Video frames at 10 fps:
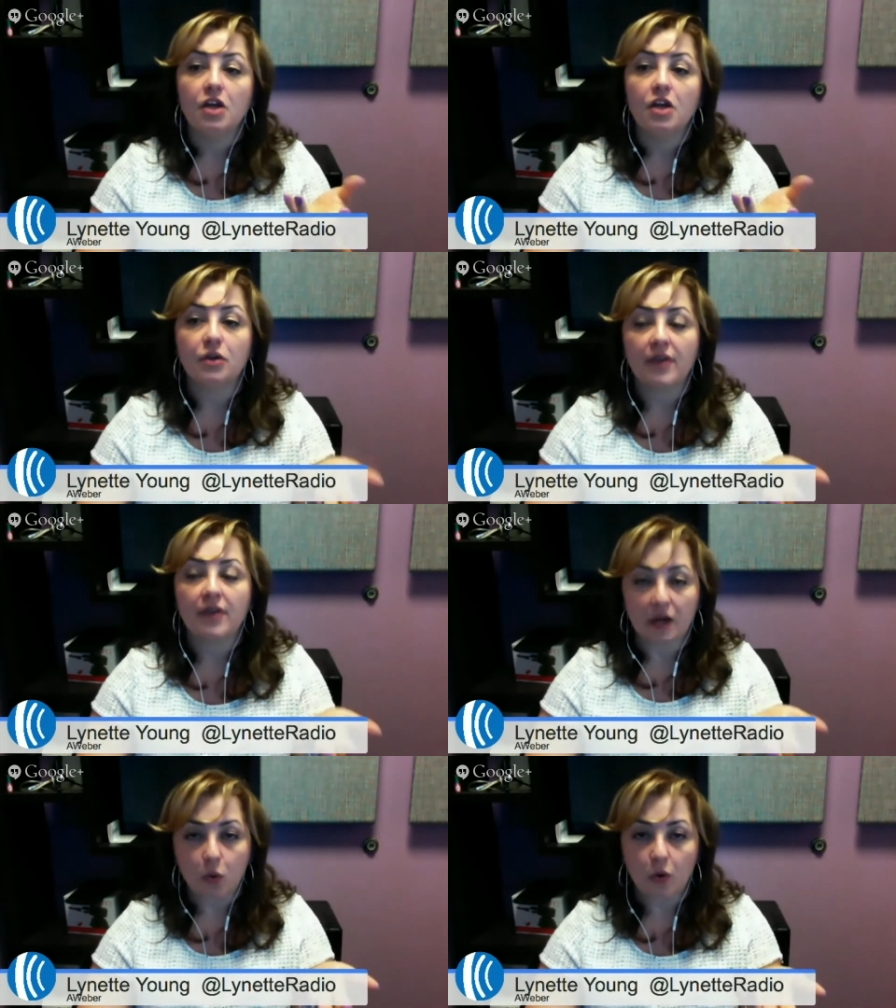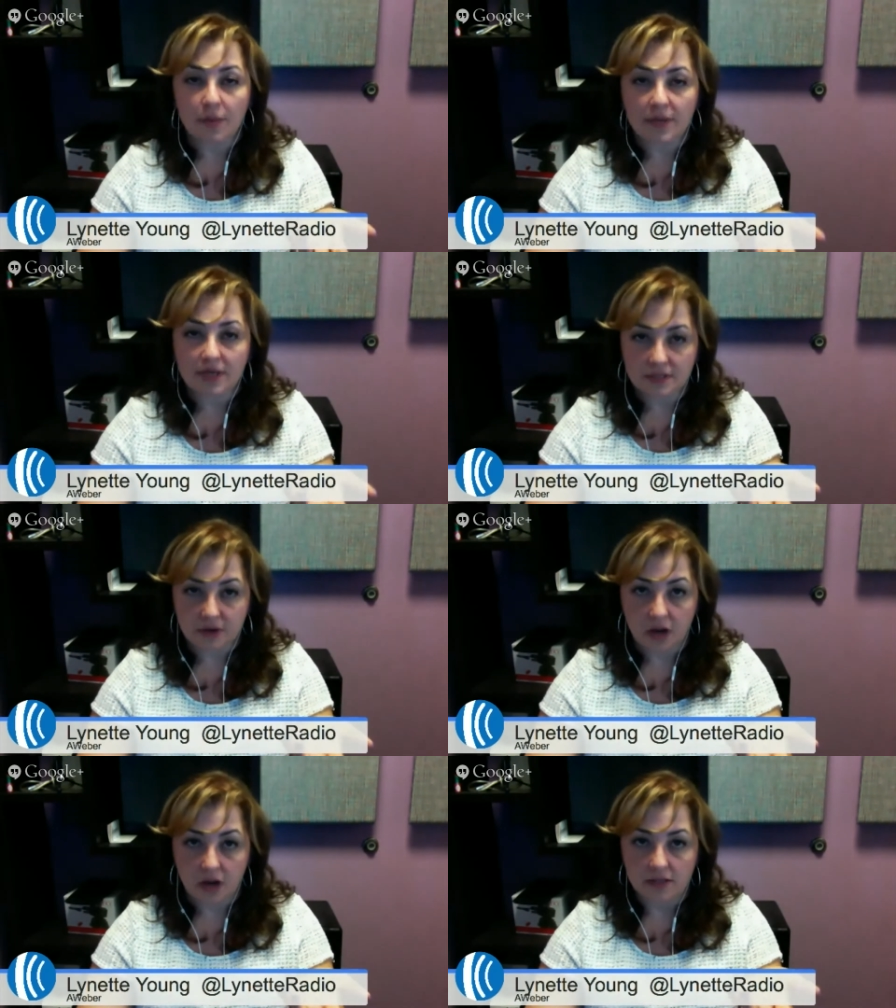So that core piece of
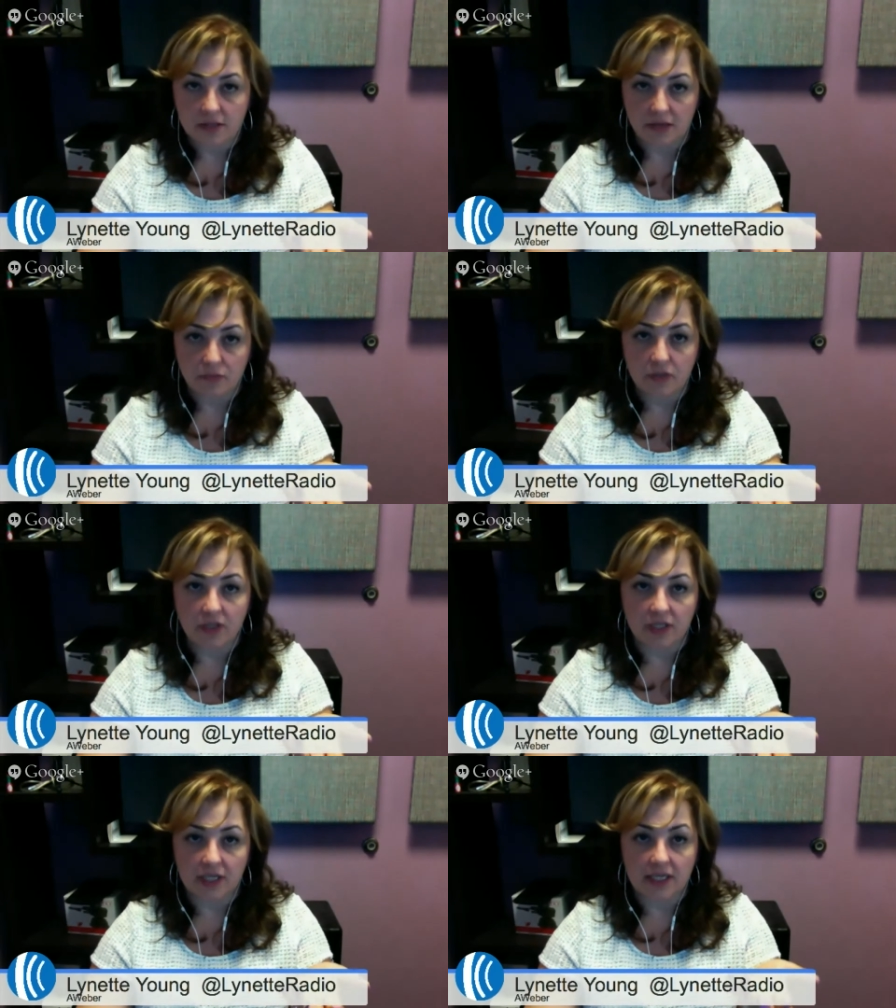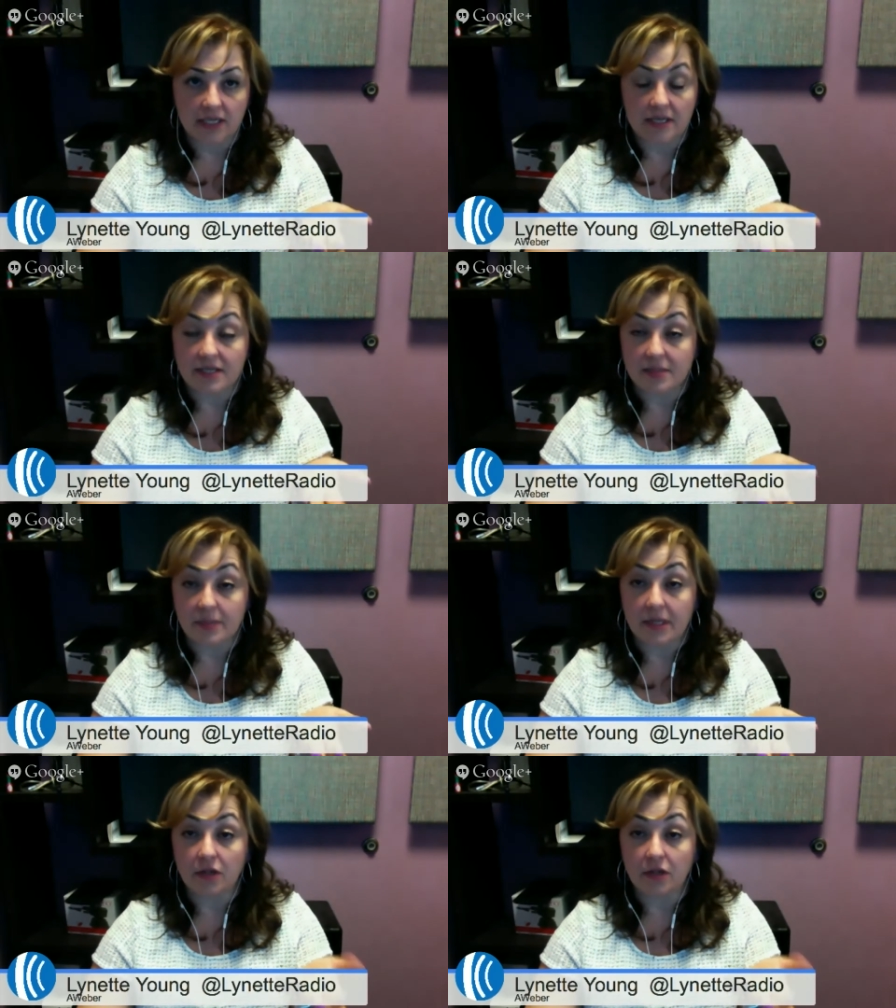content really is a
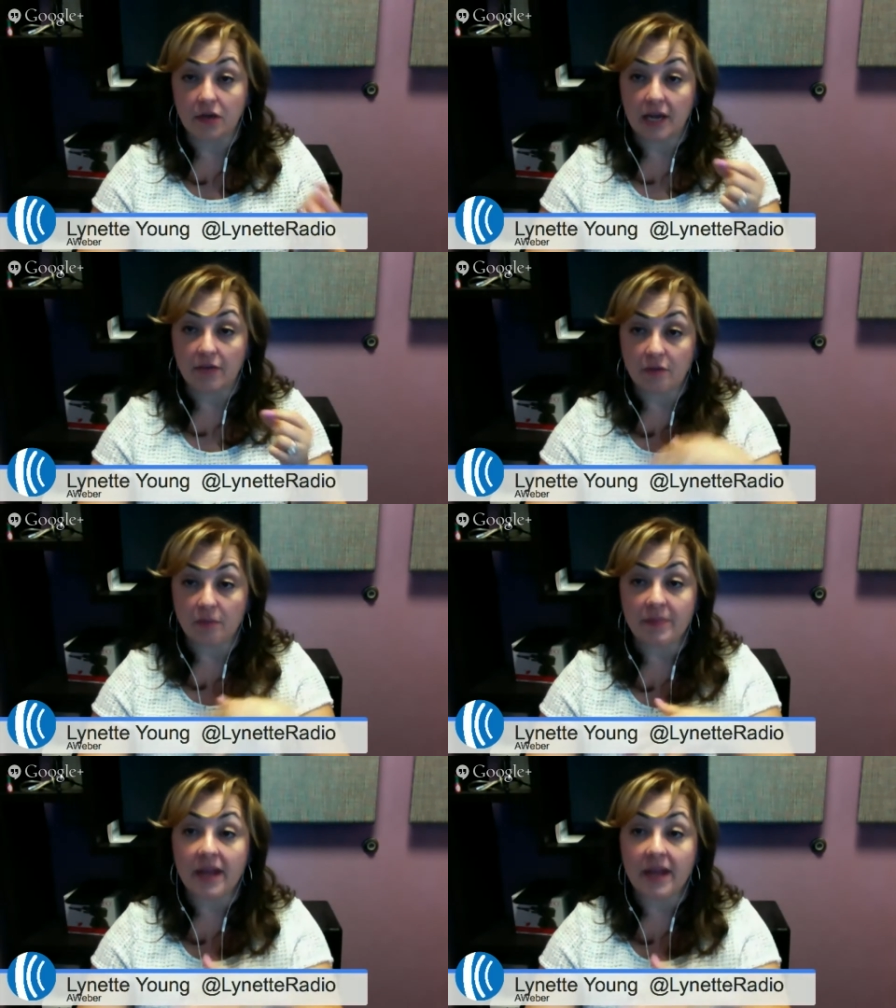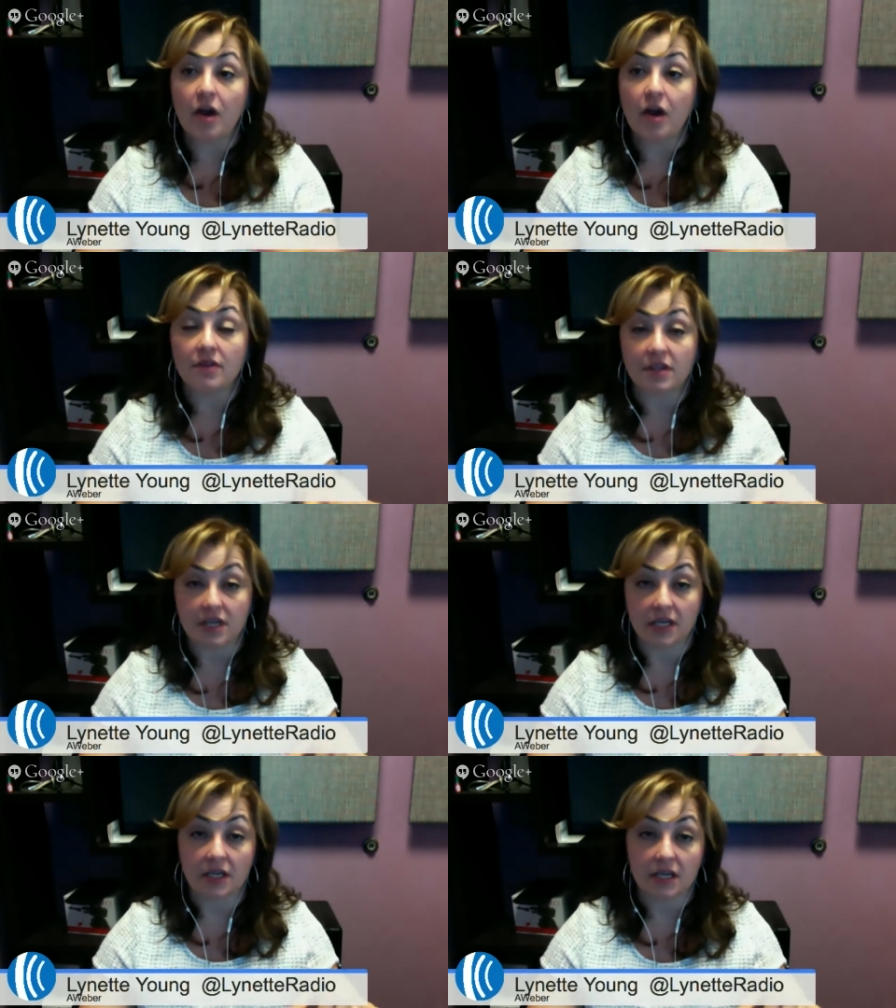pillar, and from there
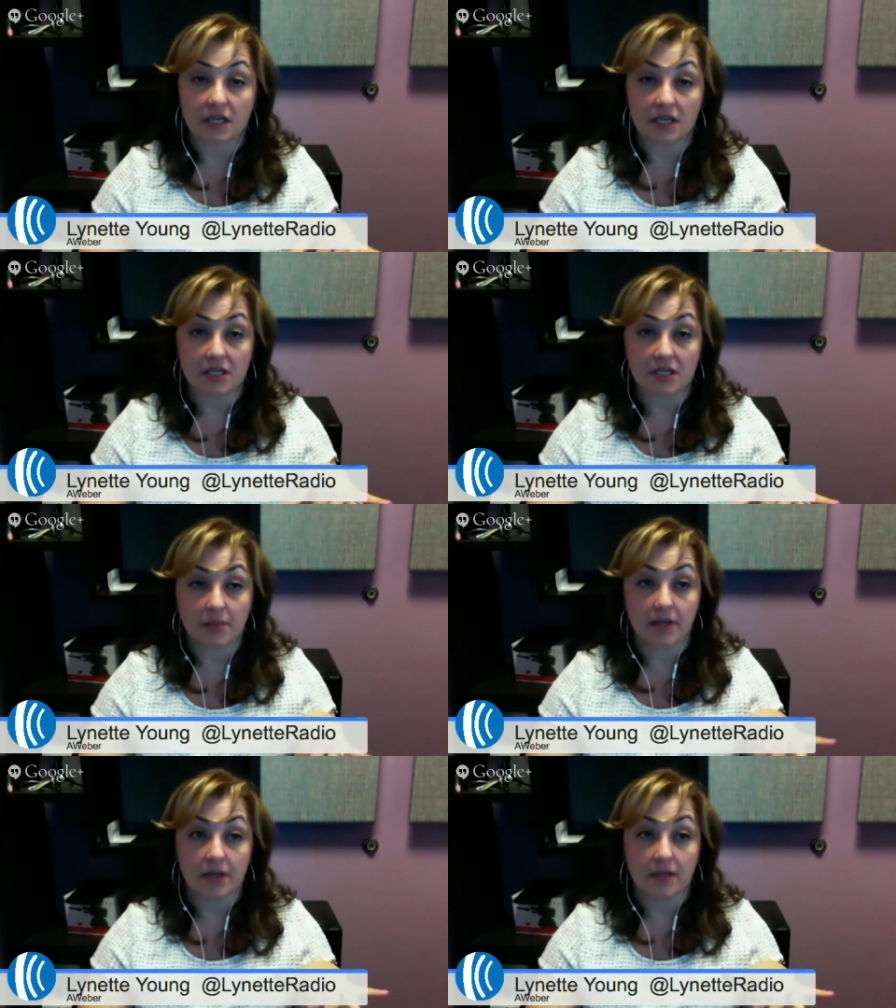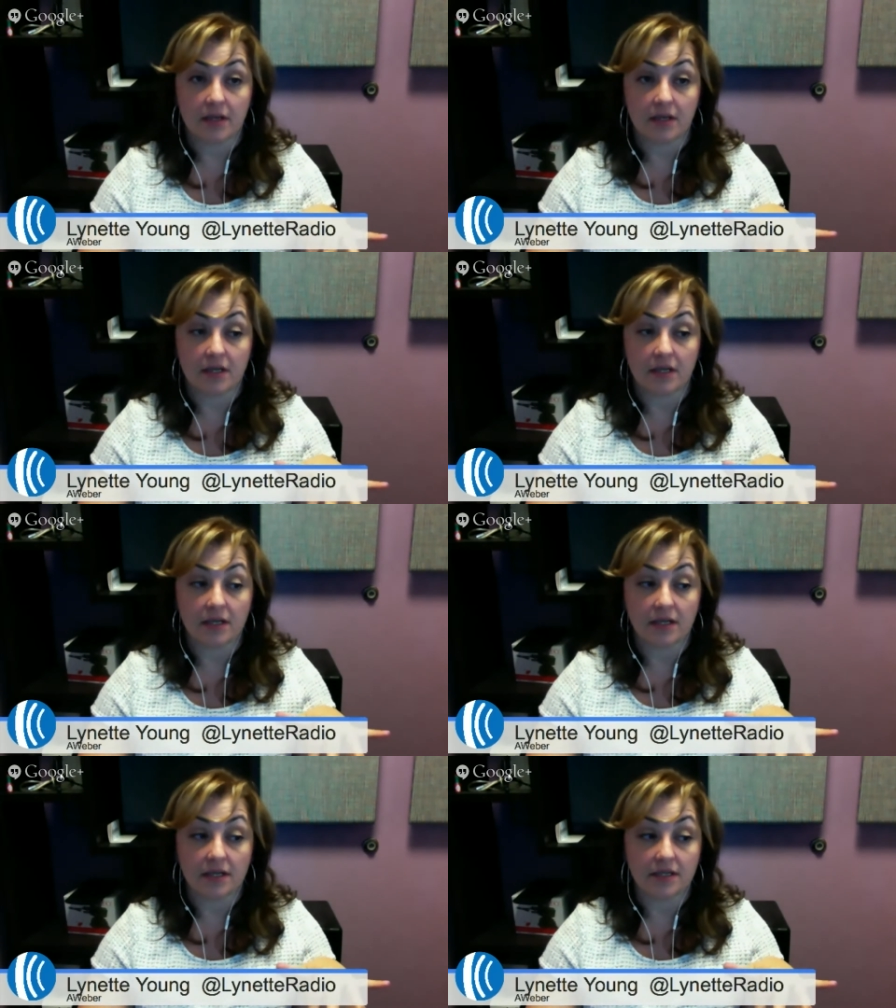everything is
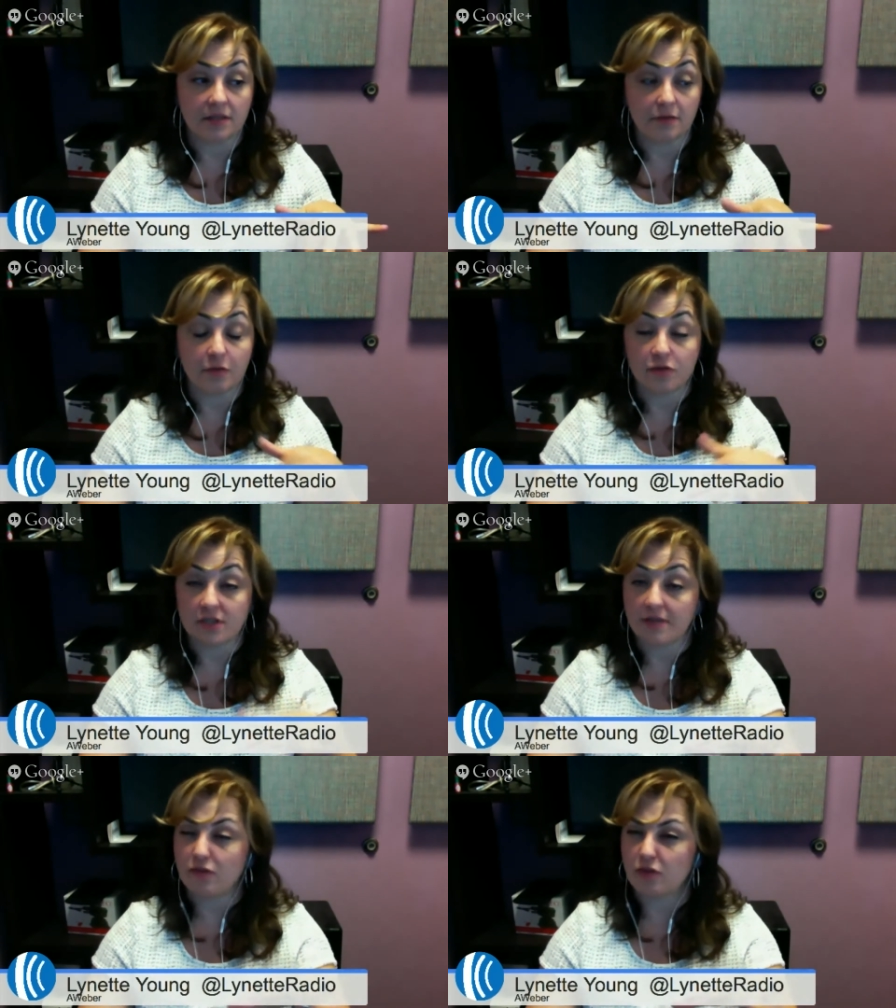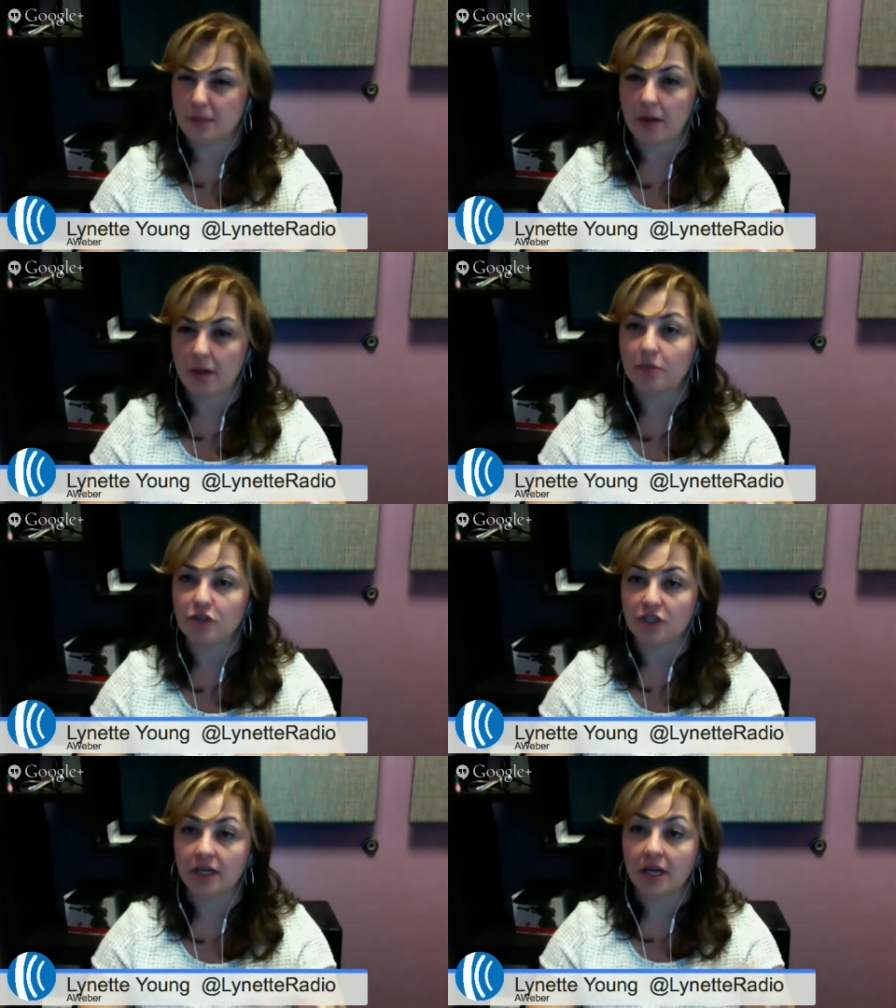a first level, like
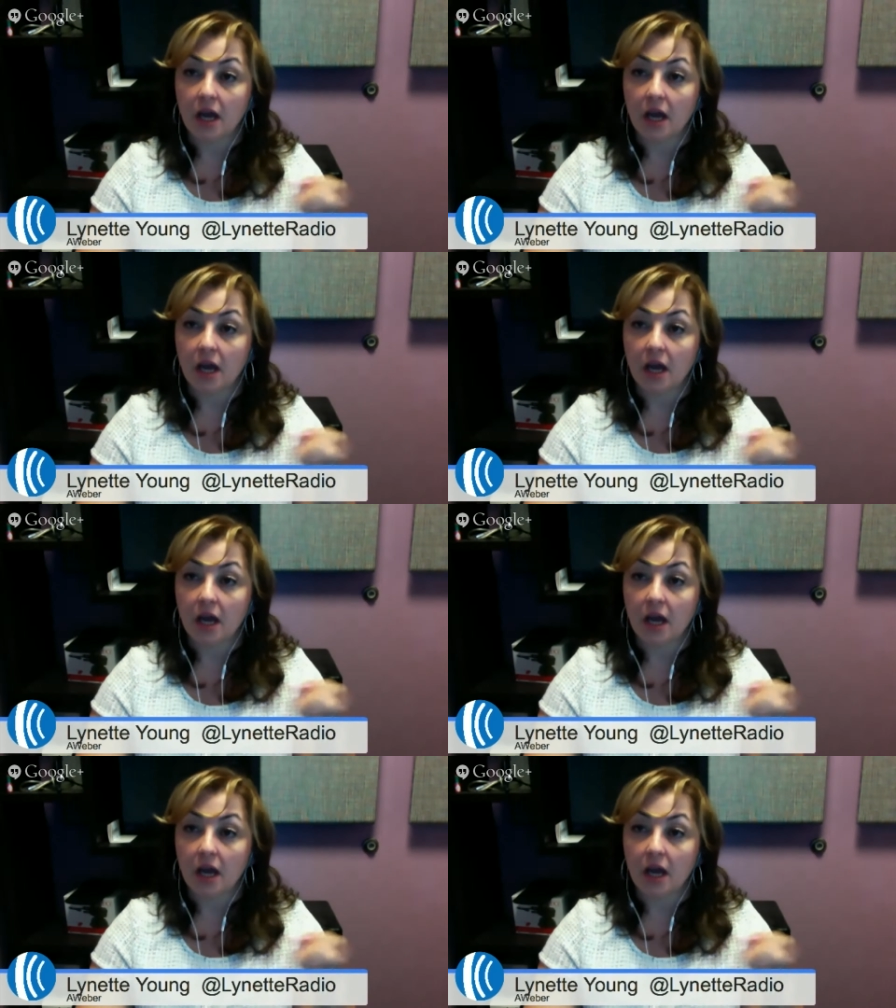publishing.